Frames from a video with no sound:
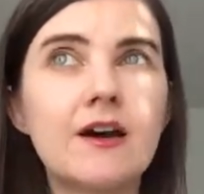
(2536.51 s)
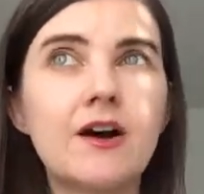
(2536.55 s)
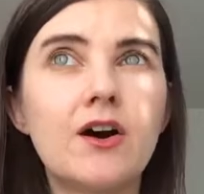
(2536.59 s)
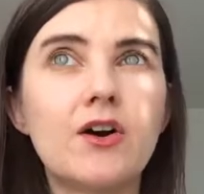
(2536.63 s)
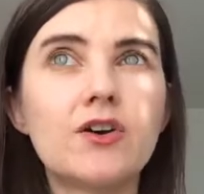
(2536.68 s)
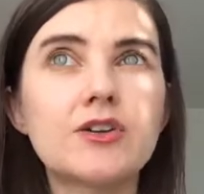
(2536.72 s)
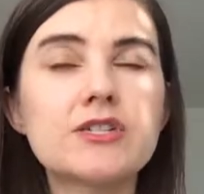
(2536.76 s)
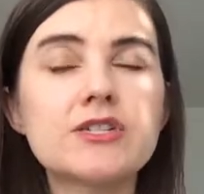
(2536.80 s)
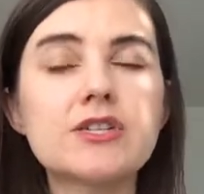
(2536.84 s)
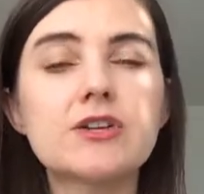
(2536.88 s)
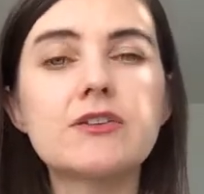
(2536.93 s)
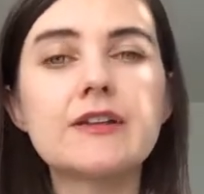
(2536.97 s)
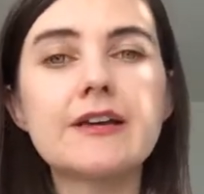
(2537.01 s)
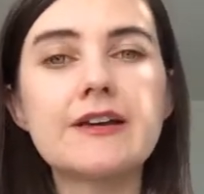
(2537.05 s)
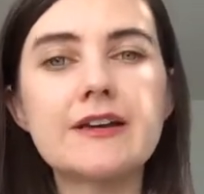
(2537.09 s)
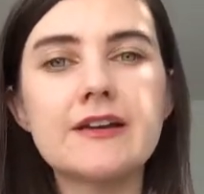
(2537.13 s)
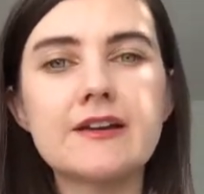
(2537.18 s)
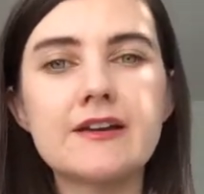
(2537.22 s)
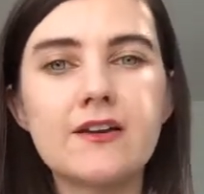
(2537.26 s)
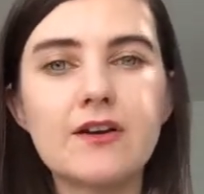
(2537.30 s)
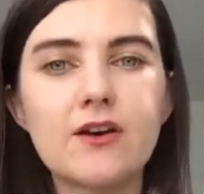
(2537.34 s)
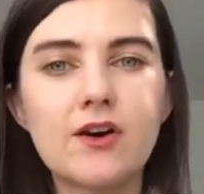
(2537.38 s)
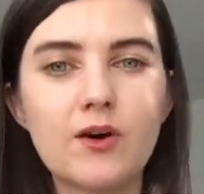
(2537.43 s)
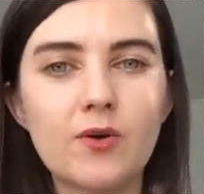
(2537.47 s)
Also
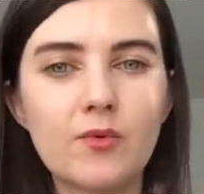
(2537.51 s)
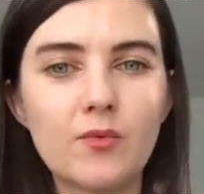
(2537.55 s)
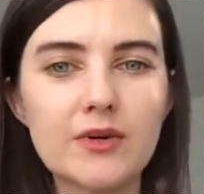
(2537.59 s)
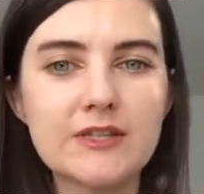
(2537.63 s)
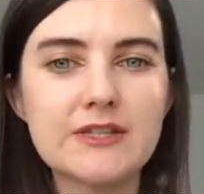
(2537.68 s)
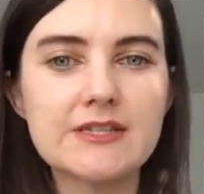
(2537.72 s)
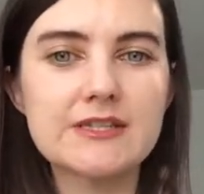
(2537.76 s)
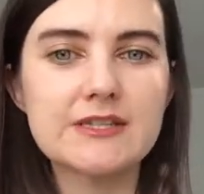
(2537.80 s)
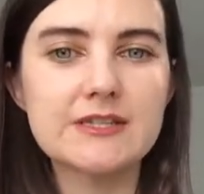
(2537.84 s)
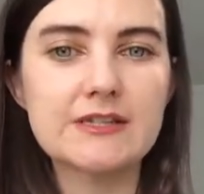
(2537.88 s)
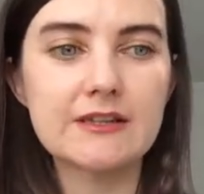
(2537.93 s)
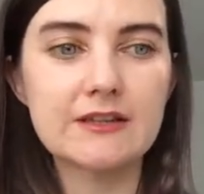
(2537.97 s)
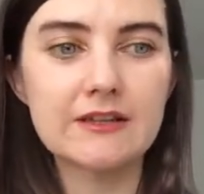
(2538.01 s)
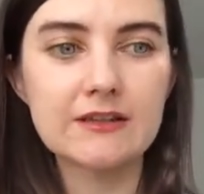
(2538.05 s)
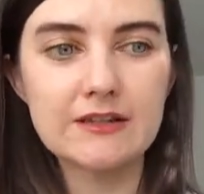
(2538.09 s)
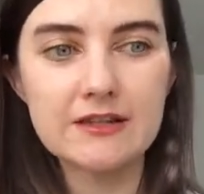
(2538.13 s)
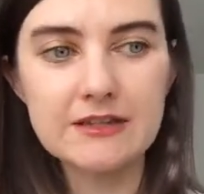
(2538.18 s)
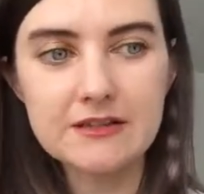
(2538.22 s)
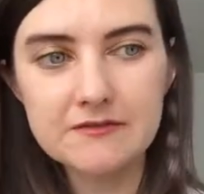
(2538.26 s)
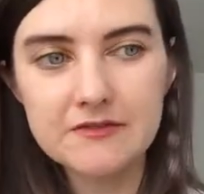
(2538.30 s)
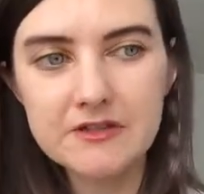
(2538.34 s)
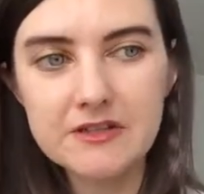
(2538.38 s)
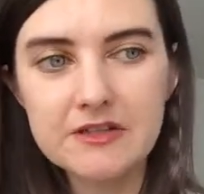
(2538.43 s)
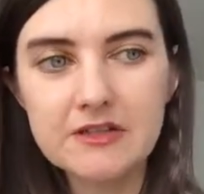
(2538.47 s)
letting go what's
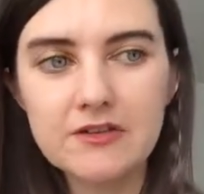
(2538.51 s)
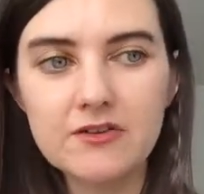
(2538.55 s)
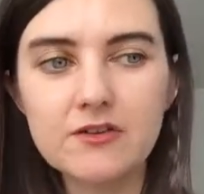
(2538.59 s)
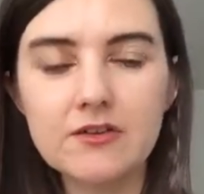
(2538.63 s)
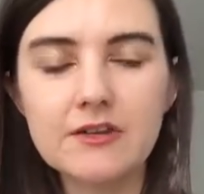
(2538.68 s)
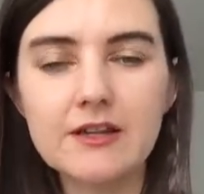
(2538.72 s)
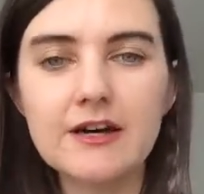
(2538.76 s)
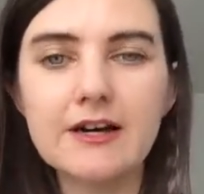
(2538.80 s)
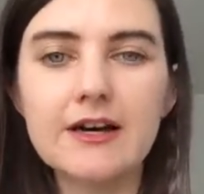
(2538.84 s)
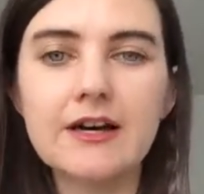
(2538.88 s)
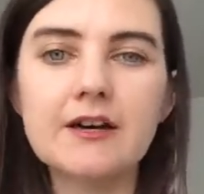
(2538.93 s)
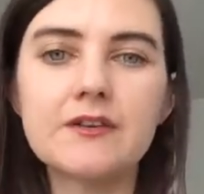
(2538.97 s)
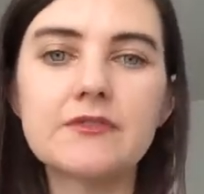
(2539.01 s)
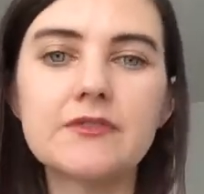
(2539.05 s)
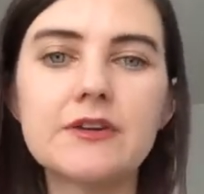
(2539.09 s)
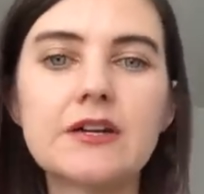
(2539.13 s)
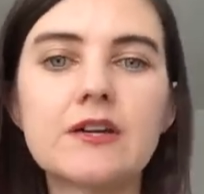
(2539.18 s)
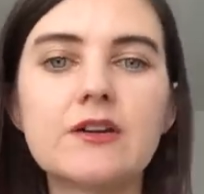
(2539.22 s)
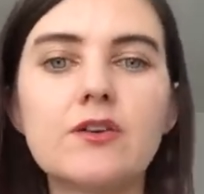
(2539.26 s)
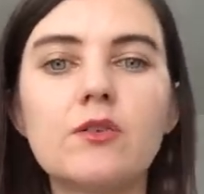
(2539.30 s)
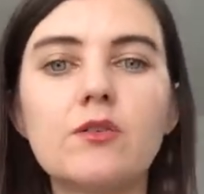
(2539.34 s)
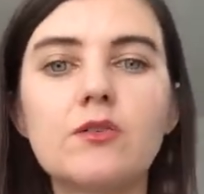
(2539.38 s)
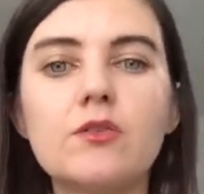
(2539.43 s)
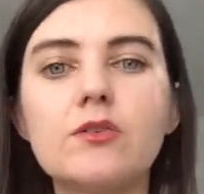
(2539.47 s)
leaving your life
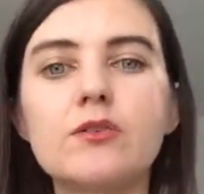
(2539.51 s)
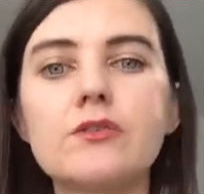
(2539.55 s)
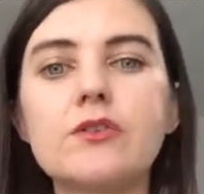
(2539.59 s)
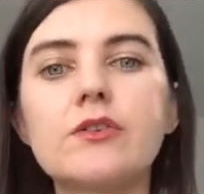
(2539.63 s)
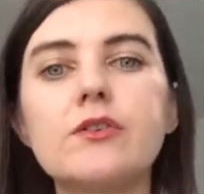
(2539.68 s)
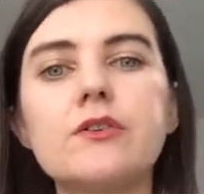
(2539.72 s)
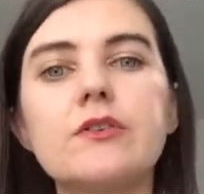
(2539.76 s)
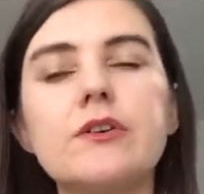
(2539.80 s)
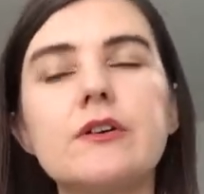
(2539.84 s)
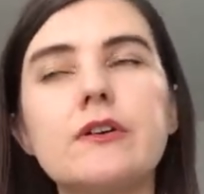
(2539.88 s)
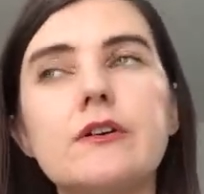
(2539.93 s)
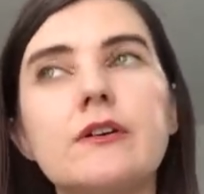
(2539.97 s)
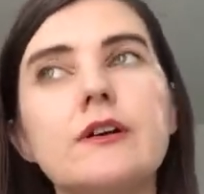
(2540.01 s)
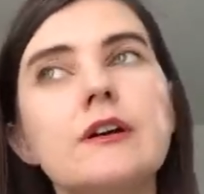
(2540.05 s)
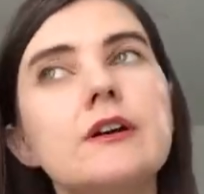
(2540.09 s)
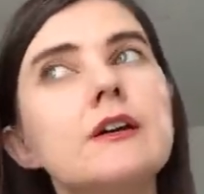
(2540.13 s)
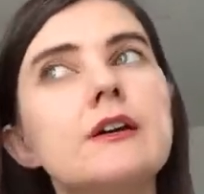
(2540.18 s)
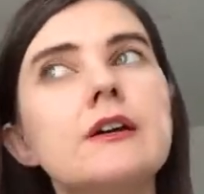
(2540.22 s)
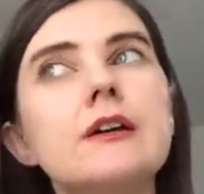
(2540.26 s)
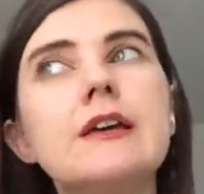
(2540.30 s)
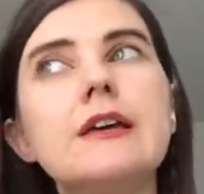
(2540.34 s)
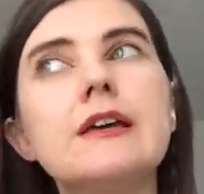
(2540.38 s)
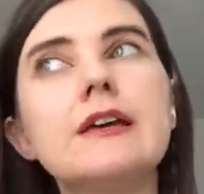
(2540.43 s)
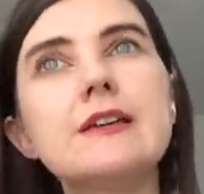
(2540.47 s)
and no longer
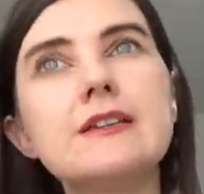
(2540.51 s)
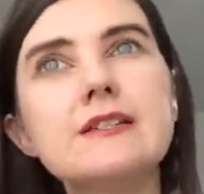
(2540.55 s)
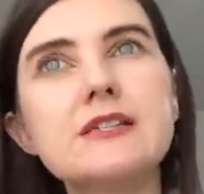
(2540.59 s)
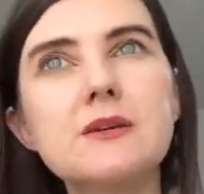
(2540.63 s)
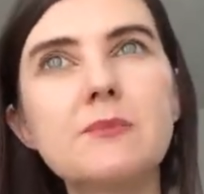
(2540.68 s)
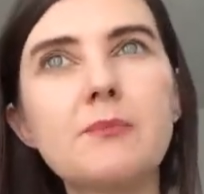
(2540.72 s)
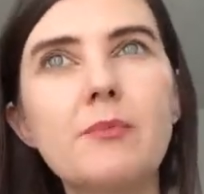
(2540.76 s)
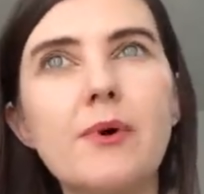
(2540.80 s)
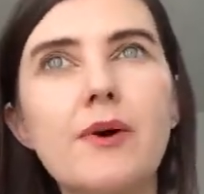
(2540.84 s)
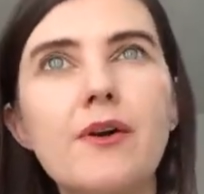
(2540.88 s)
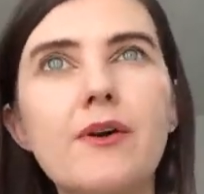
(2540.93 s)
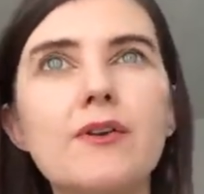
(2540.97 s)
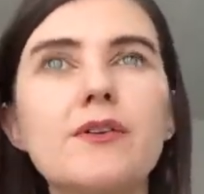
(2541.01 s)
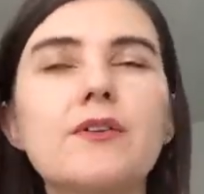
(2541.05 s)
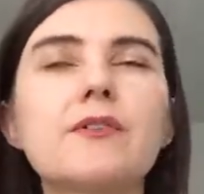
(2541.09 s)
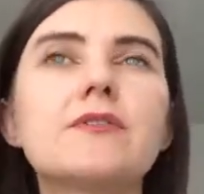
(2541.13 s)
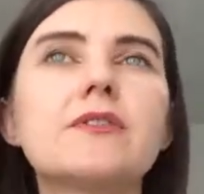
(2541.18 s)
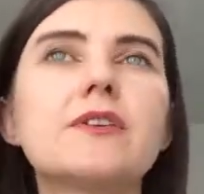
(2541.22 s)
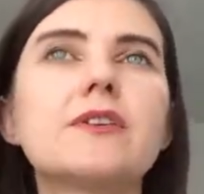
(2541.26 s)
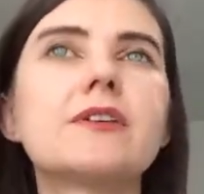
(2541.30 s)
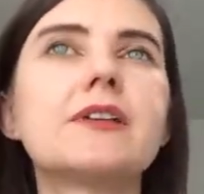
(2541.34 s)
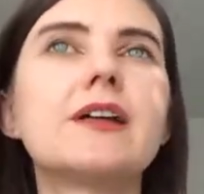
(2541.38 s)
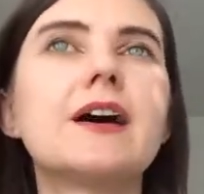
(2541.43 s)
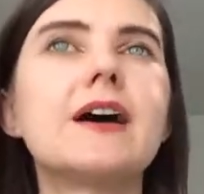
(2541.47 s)
is a part of
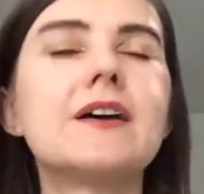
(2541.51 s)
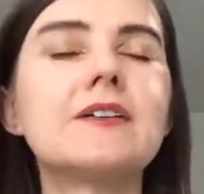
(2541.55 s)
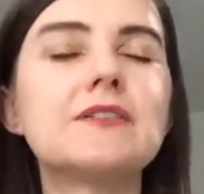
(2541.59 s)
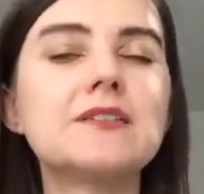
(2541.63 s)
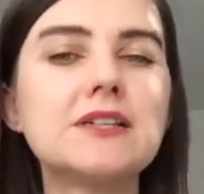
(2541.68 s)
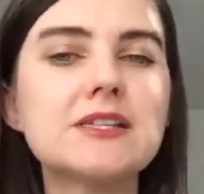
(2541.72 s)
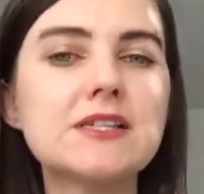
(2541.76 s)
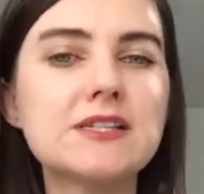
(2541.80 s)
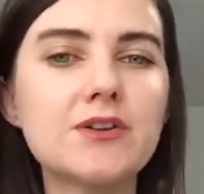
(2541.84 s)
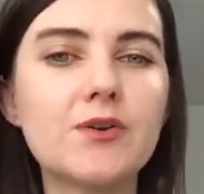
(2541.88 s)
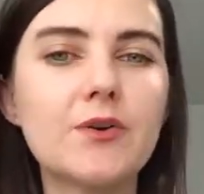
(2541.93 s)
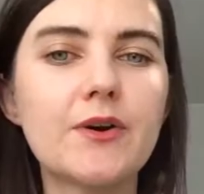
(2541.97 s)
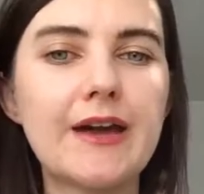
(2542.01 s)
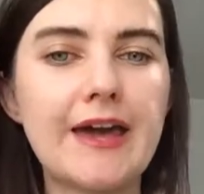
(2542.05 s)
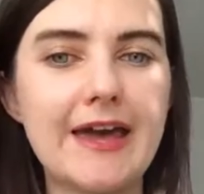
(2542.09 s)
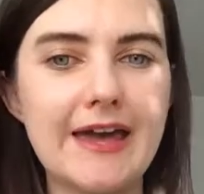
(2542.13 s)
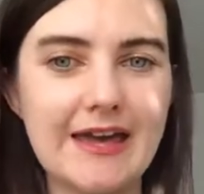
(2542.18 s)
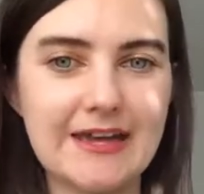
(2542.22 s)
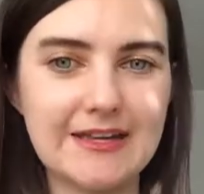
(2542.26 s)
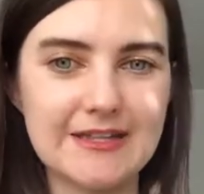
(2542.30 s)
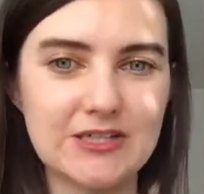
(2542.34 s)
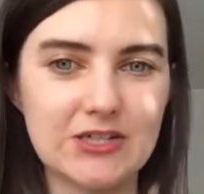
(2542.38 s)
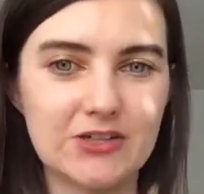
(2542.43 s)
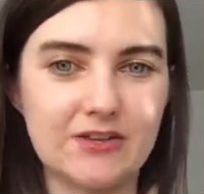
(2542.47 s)
your life. It's
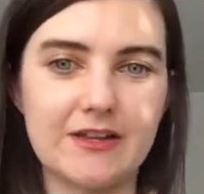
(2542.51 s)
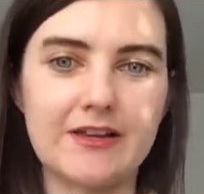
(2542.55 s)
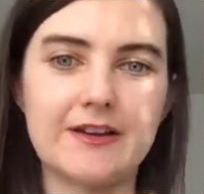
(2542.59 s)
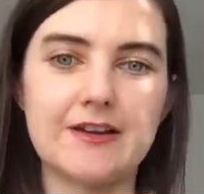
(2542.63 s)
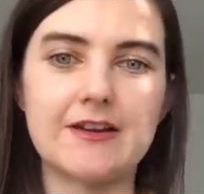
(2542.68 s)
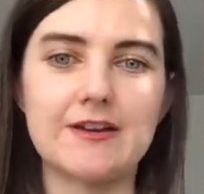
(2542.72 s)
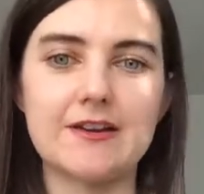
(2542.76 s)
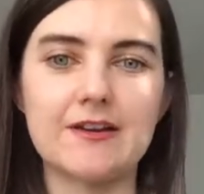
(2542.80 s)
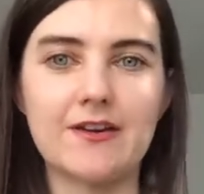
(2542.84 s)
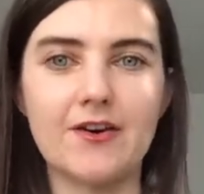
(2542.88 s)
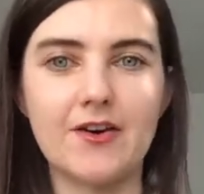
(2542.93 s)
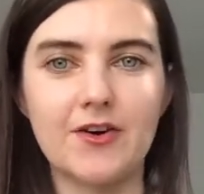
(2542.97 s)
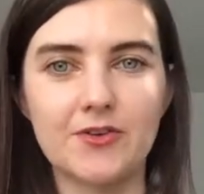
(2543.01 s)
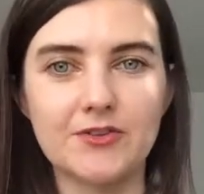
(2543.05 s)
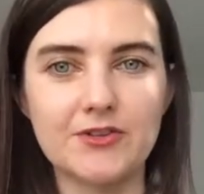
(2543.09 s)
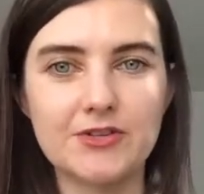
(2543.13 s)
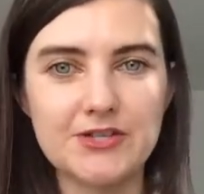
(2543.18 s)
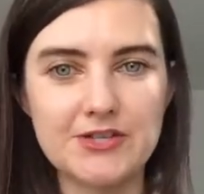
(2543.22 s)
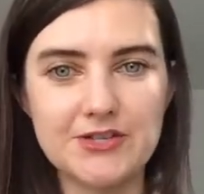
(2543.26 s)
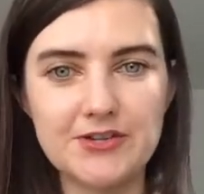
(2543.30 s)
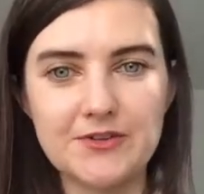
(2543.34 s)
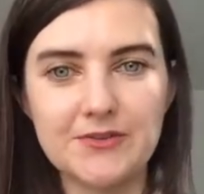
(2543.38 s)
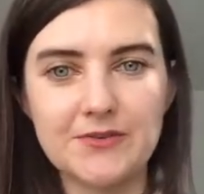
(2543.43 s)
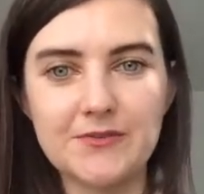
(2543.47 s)
okay to let it go
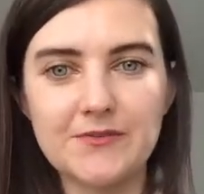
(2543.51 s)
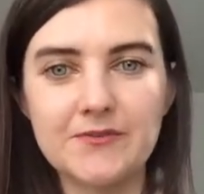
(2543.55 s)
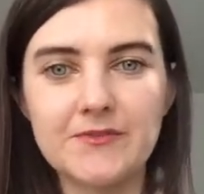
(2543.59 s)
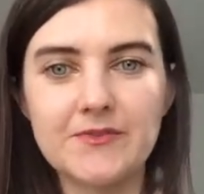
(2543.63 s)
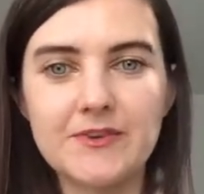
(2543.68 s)
too.